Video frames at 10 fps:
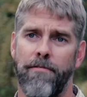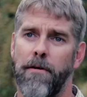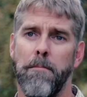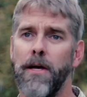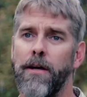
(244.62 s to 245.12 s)

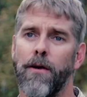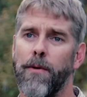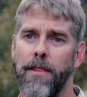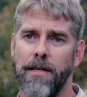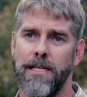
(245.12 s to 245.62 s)
familiar
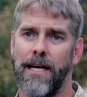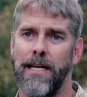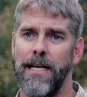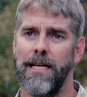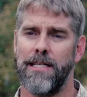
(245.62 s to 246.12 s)
with the
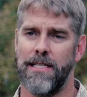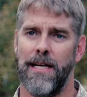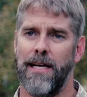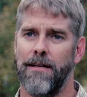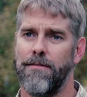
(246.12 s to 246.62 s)
techniques
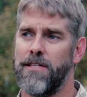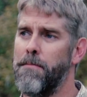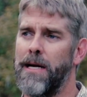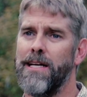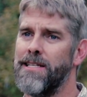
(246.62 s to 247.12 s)
that
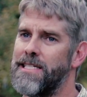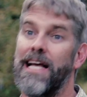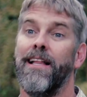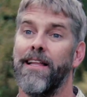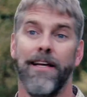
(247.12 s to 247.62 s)
somebody is
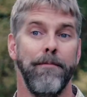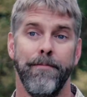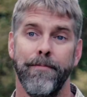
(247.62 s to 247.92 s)
selling them.